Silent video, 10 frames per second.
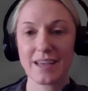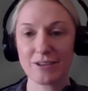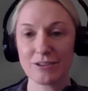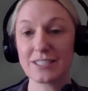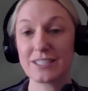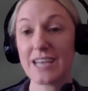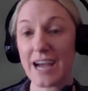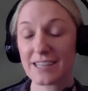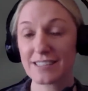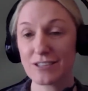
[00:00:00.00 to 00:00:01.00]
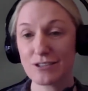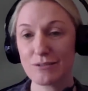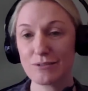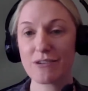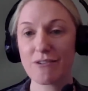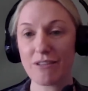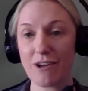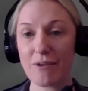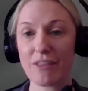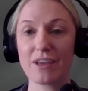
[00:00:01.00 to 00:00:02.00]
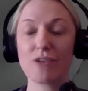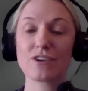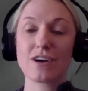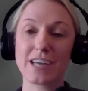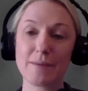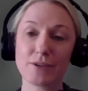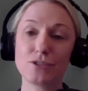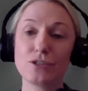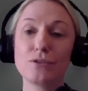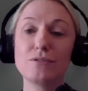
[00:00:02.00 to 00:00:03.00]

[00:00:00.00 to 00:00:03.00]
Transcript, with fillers: There's tax issues that go along with it. You're talking about two